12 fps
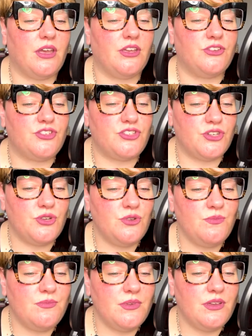
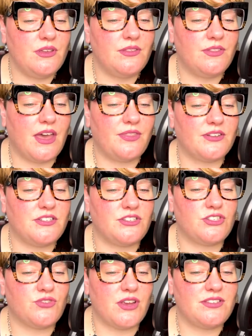assume that the
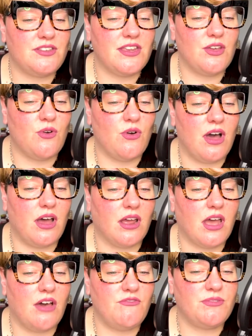distressing or
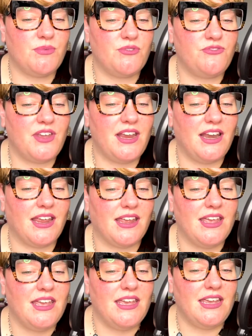uncomfortable
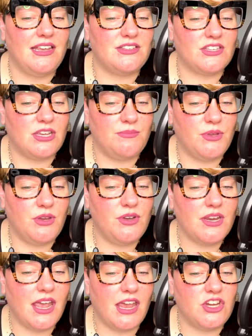feeling is
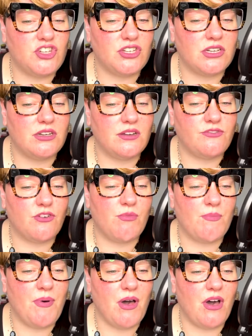communication from
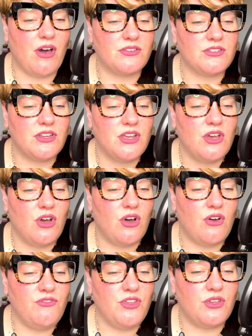a part
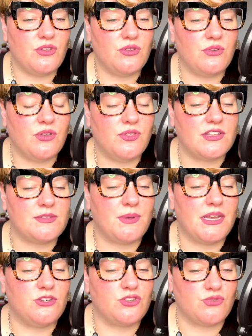of you that's
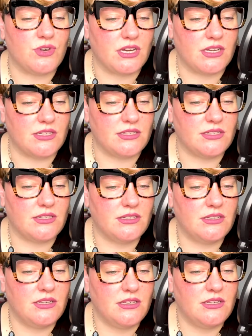been triggered.
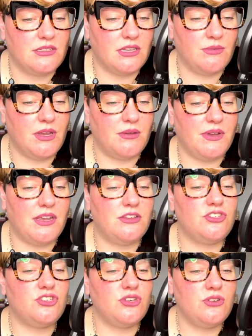So we
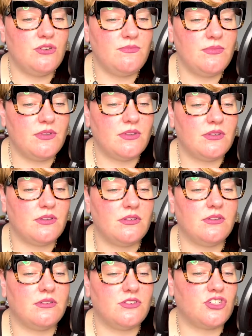assume
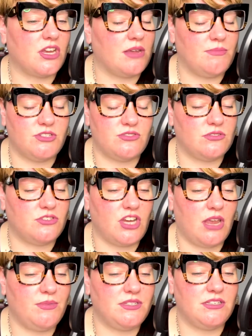shame is
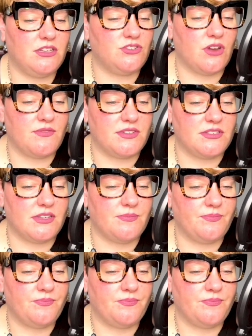in the driver's seat.